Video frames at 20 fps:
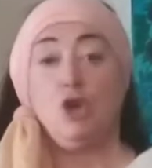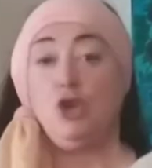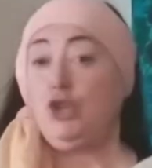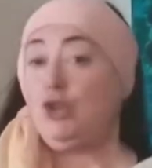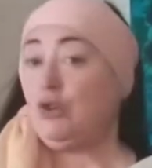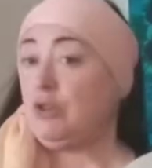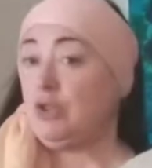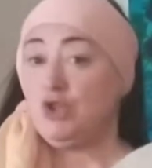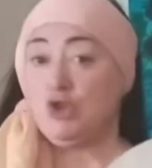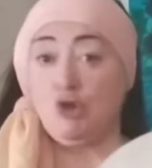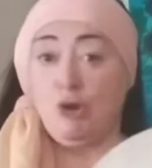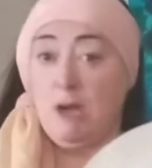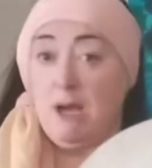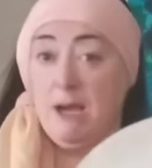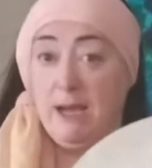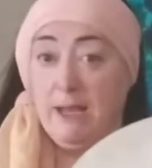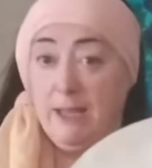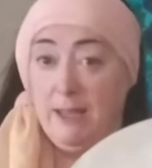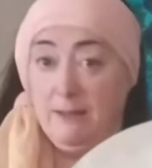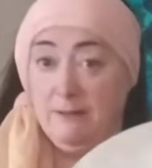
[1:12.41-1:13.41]
you can
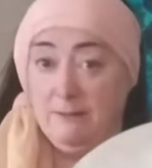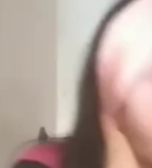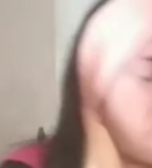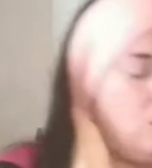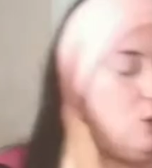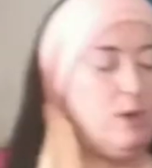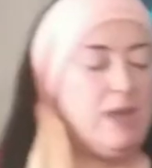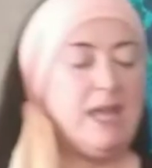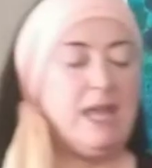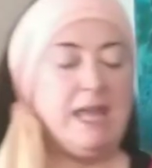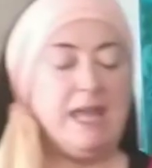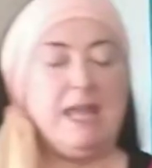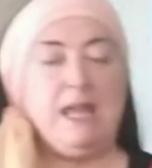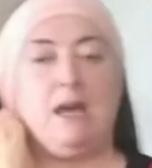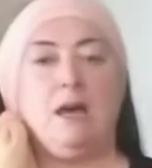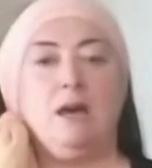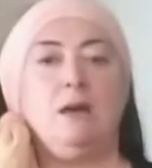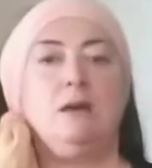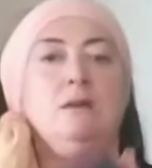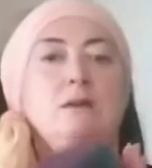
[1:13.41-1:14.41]
try. So
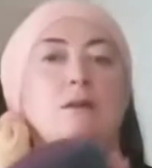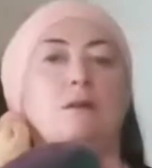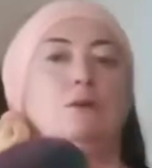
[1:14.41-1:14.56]
here